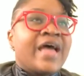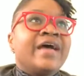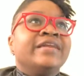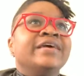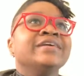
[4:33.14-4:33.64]

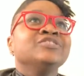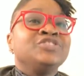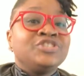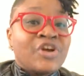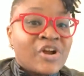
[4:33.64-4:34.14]
and his
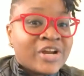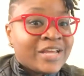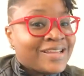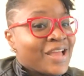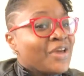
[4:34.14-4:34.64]

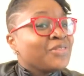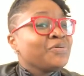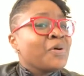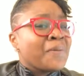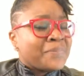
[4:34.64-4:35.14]
journey
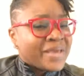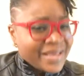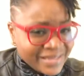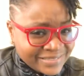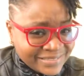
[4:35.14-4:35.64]
through a
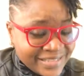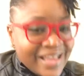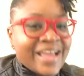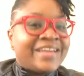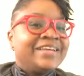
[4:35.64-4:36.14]
pit
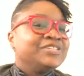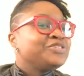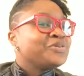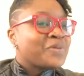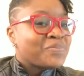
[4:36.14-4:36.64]
and
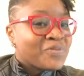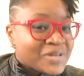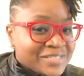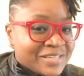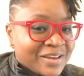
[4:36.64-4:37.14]
into a
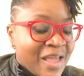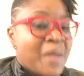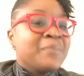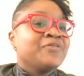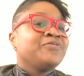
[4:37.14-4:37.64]
prison
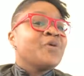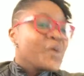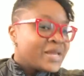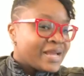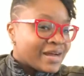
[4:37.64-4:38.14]

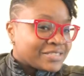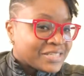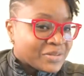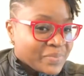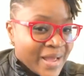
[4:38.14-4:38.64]
before he got
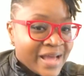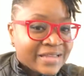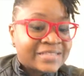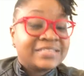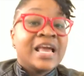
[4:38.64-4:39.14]
to the
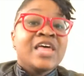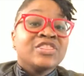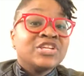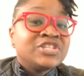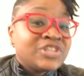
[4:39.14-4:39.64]
palace.
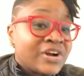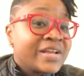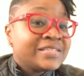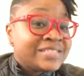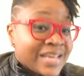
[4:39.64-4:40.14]
The
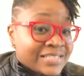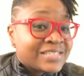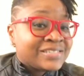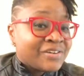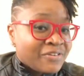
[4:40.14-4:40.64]
dirt is
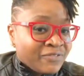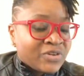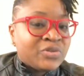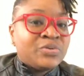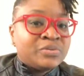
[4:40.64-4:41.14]
necessary
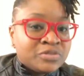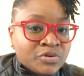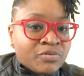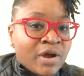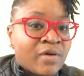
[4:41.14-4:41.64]
for you
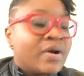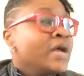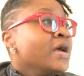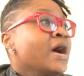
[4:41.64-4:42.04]
to grow.